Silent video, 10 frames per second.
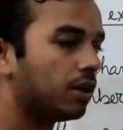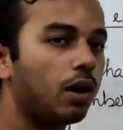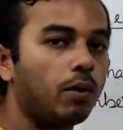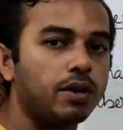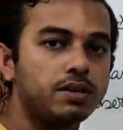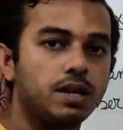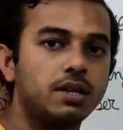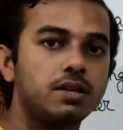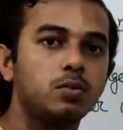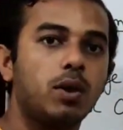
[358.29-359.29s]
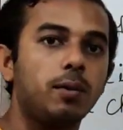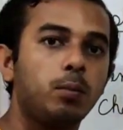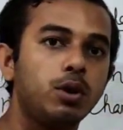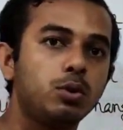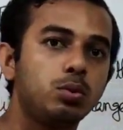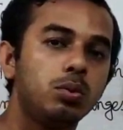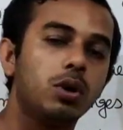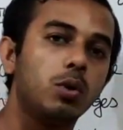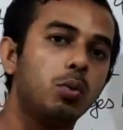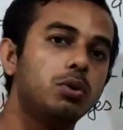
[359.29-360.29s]
our result is 1.2,
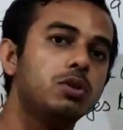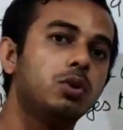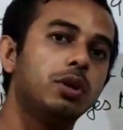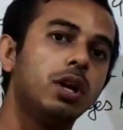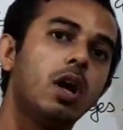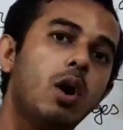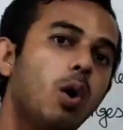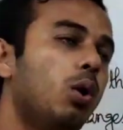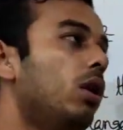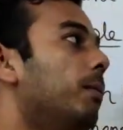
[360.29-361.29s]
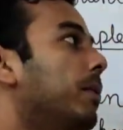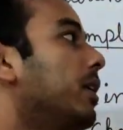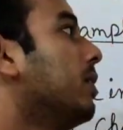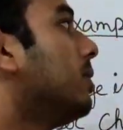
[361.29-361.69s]
which is not a whole number.